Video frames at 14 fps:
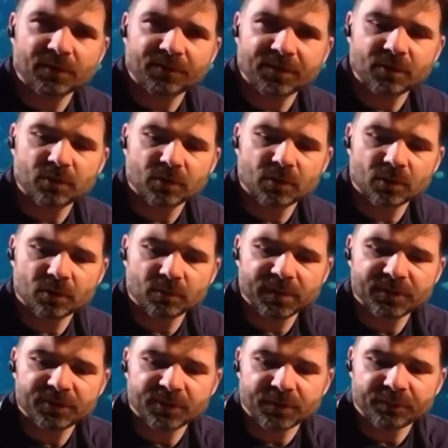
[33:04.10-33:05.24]
this thing called coral
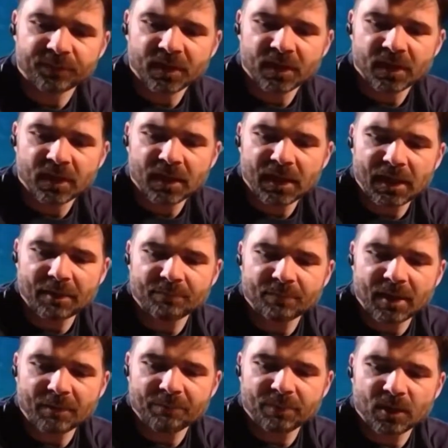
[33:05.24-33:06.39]
bleaching. And
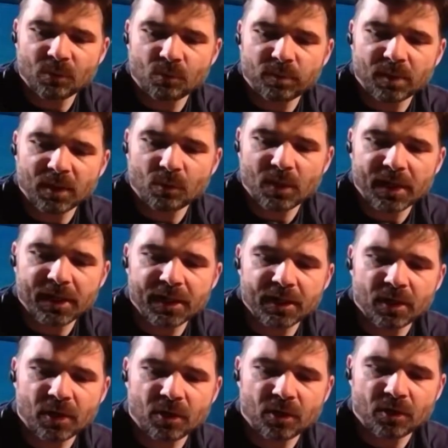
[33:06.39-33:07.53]
by way
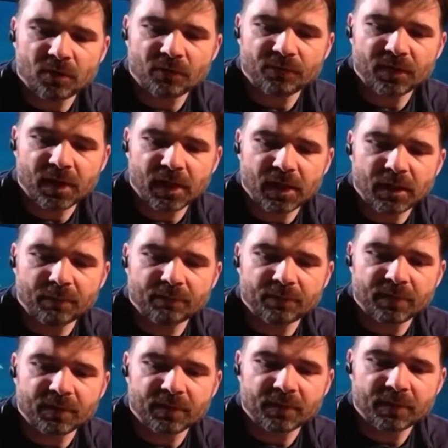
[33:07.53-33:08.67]
of
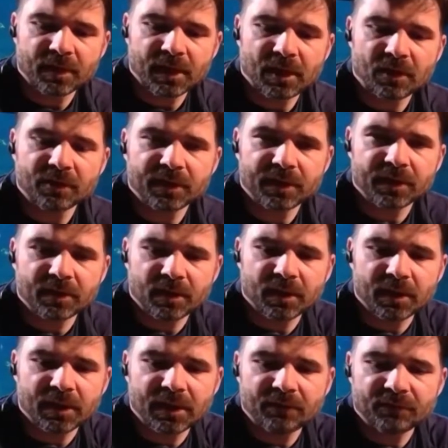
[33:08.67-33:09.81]
algae,
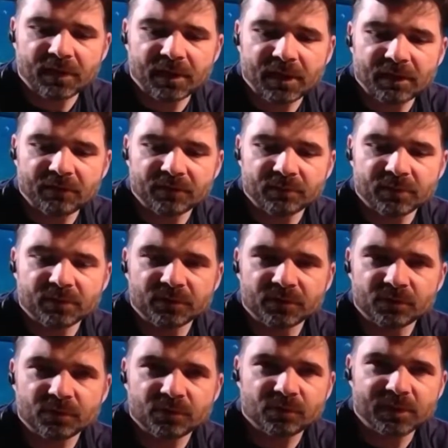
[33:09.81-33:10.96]
I have some little
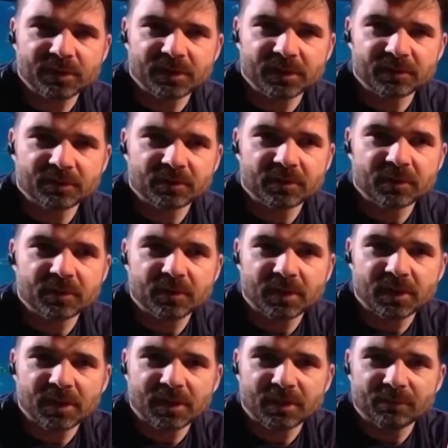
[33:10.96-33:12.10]
sweeties
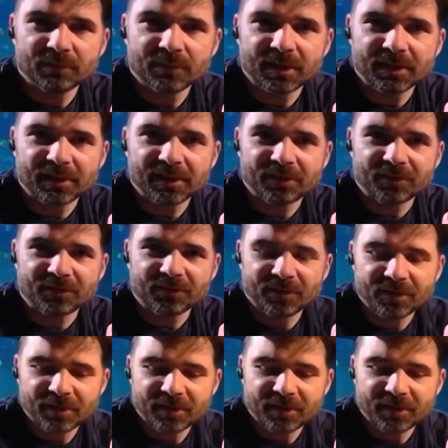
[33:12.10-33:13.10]
like this.